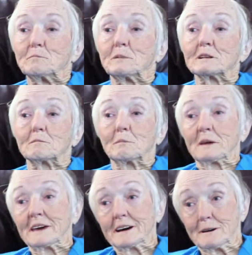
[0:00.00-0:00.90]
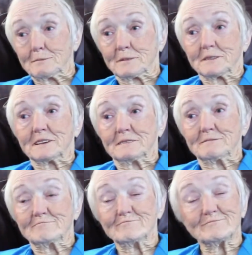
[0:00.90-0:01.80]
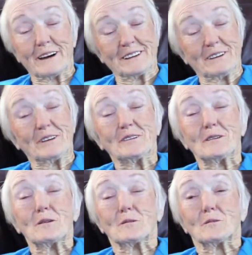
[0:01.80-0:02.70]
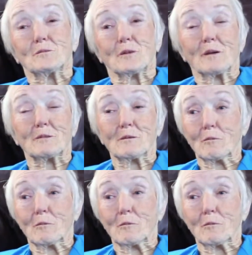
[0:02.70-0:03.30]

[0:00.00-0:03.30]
built me up to probably